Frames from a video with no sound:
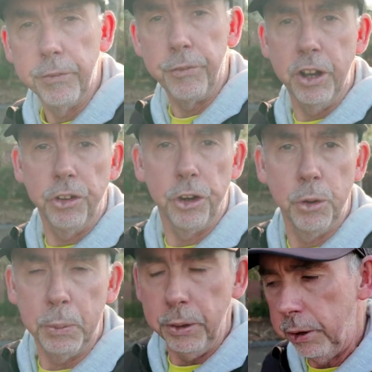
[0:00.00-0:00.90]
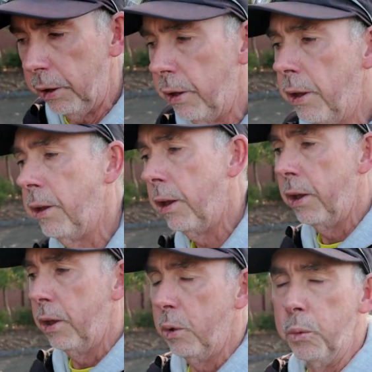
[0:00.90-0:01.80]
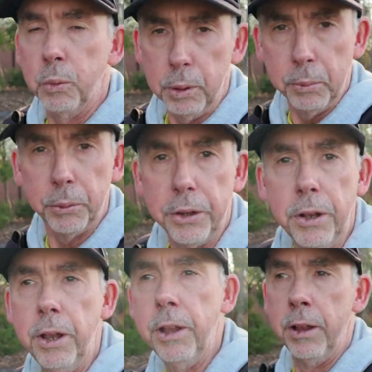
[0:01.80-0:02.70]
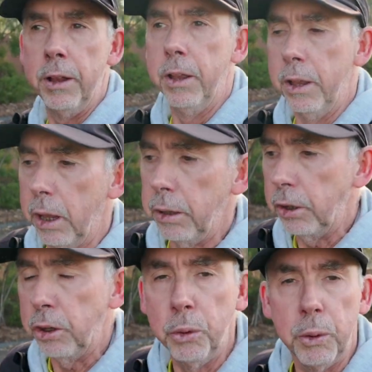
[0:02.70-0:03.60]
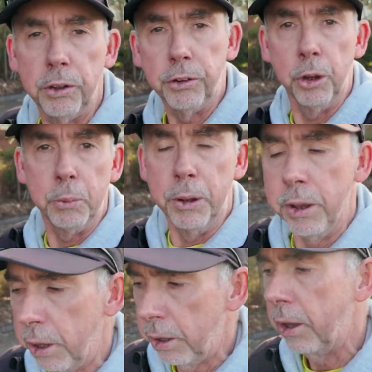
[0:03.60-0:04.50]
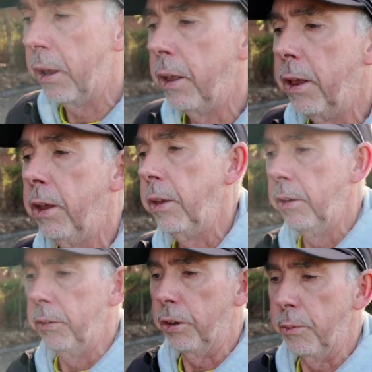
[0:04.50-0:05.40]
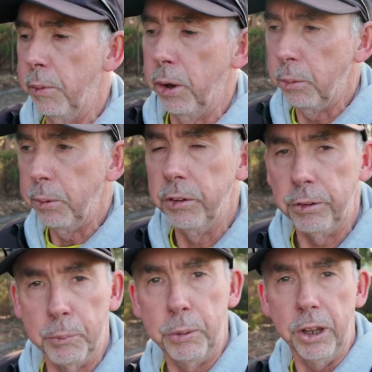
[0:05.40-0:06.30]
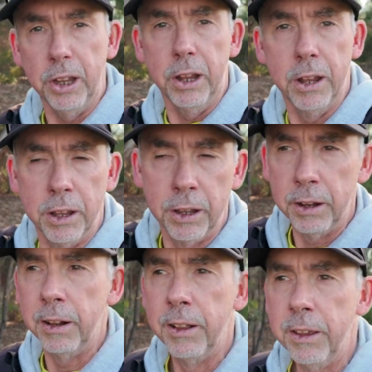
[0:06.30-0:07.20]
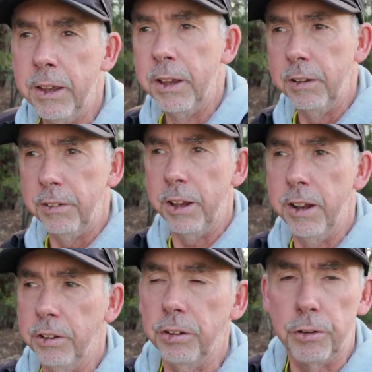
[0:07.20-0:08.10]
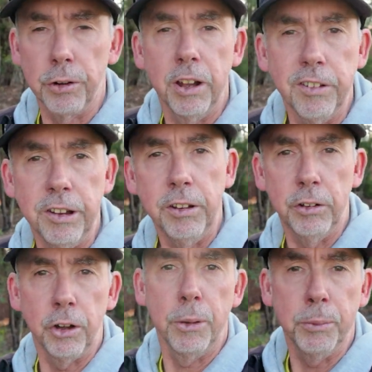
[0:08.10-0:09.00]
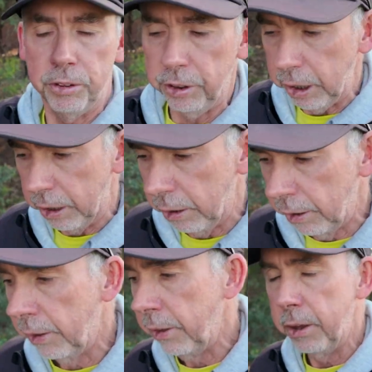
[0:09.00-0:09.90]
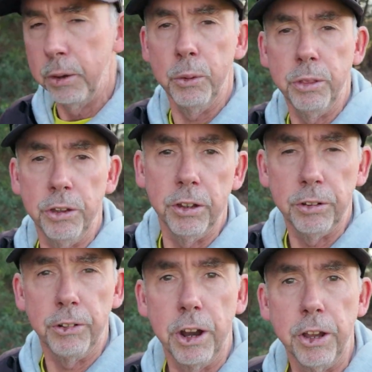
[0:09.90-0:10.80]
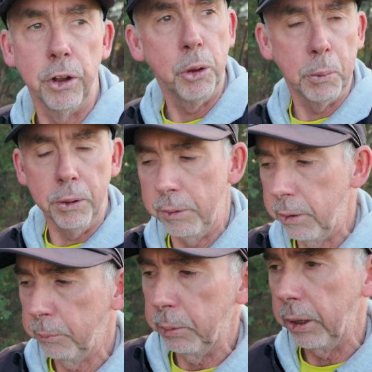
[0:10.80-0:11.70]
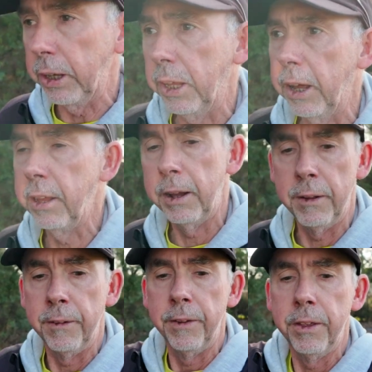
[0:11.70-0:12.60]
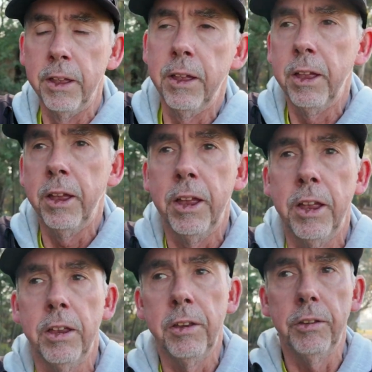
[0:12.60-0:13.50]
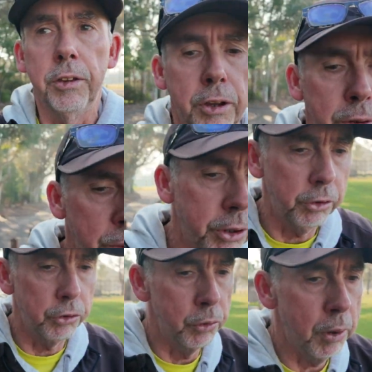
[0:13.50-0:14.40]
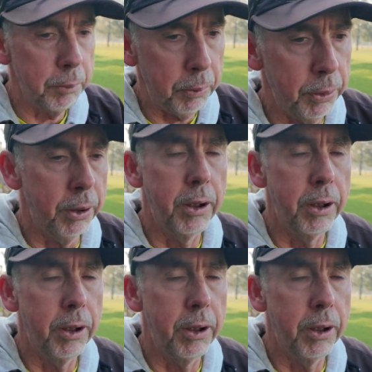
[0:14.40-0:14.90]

the French Open, Wimbledon, and the US Open. So Melbourne is a pretty tennis crazy type city with the Australian Open being here. So when I grew up,